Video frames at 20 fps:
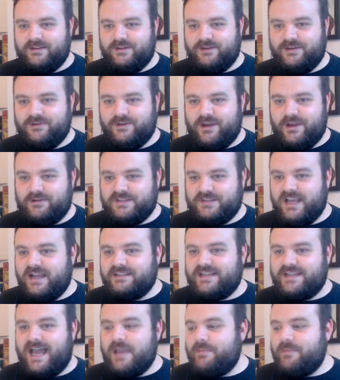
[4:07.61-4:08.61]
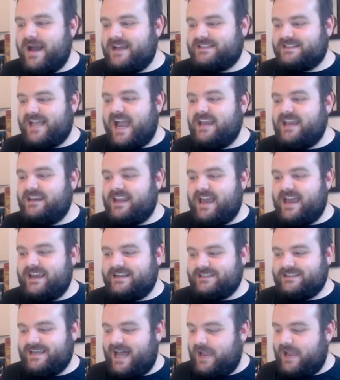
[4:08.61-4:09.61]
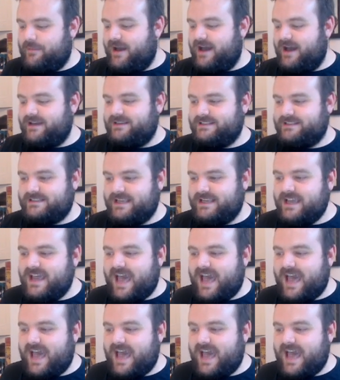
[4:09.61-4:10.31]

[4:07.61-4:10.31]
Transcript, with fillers: Who knows? Time Heist, I like Time Heist.